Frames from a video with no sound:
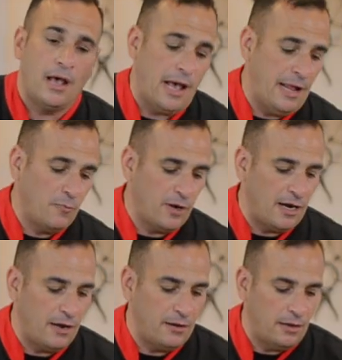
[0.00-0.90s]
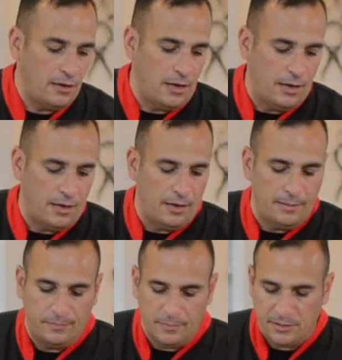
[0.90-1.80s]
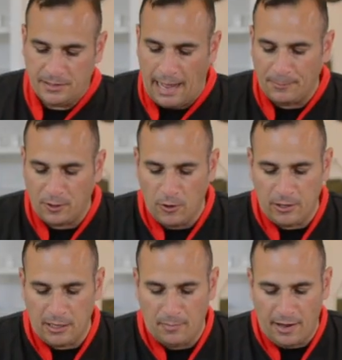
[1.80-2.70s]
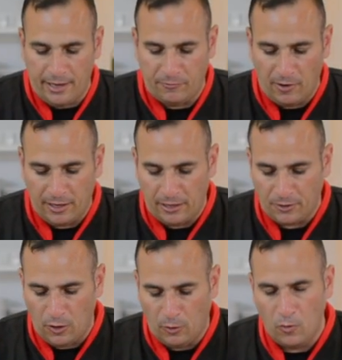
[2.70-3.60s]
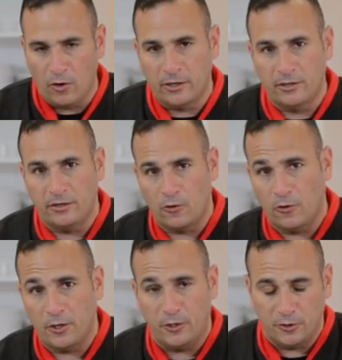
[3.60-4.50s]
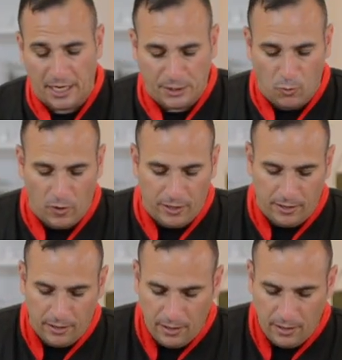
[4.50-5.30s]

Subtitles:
and we're gonna stop the cooking by running it under cold water, or you can use ice water.